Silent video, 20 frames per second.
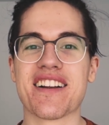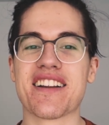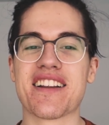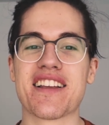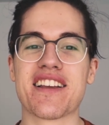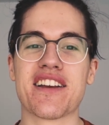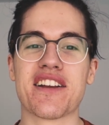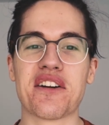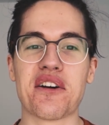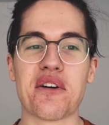
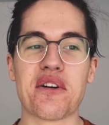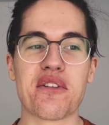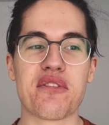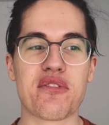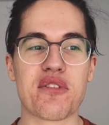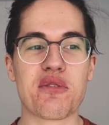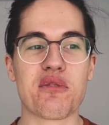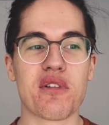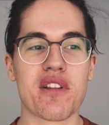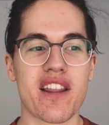you know, if
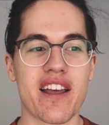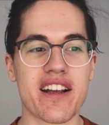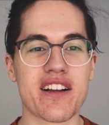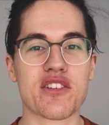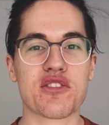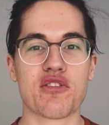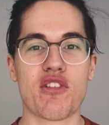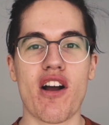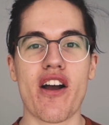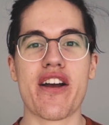you were like
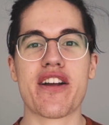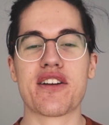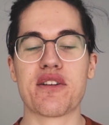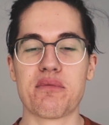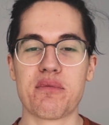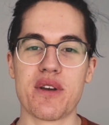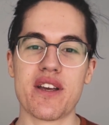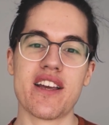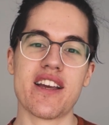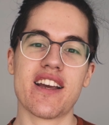trying to
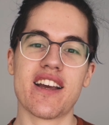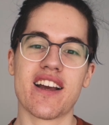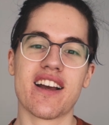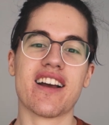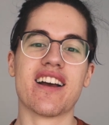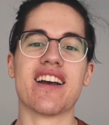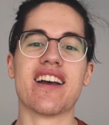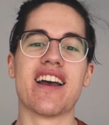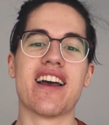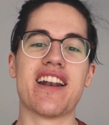be
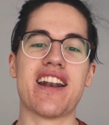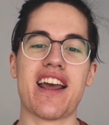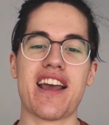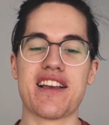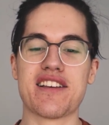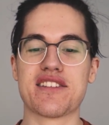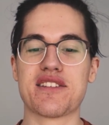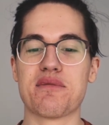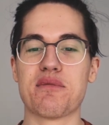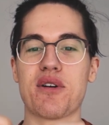an
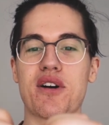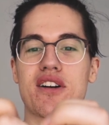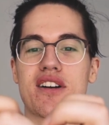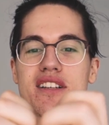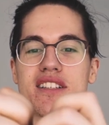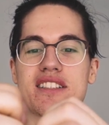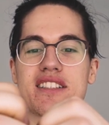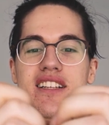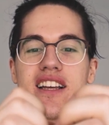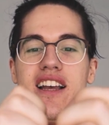ASMR artist.